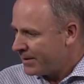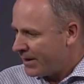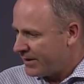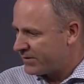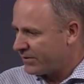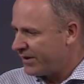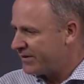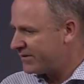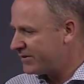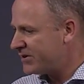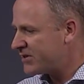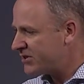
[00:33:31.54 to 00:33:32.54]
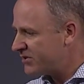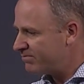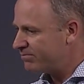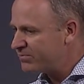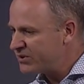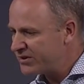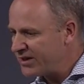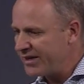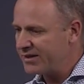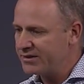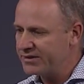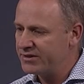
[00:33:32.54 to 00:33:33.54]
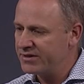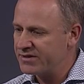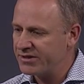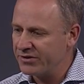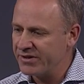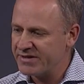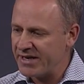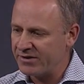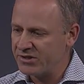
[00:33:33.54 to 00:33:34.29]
And so let's just distill this down